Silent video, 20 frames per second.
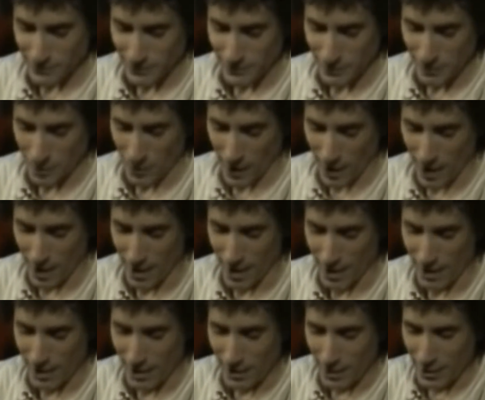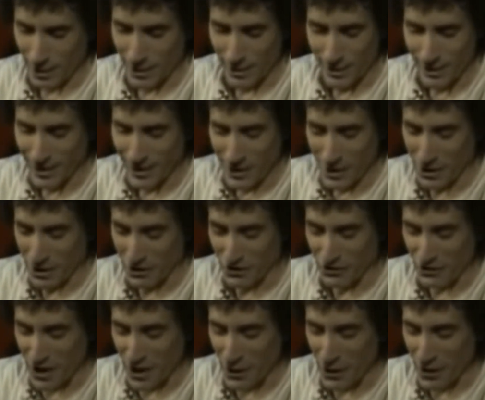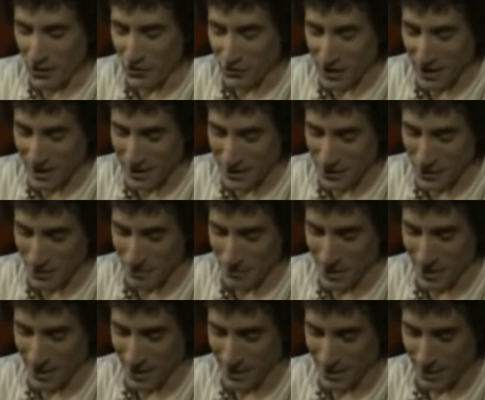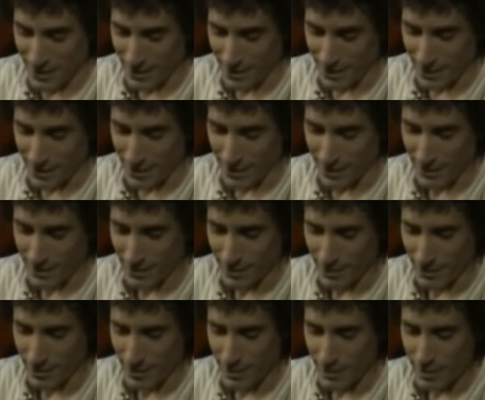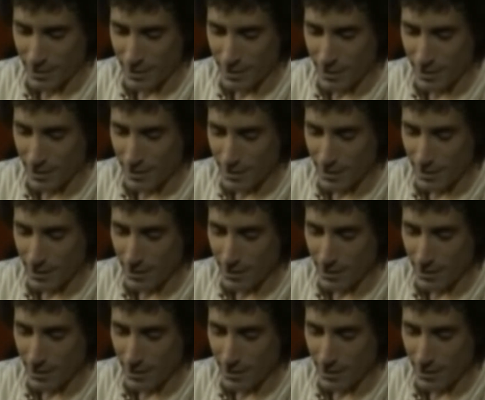he doesn't want to repeat history of what happened to him and that song ugh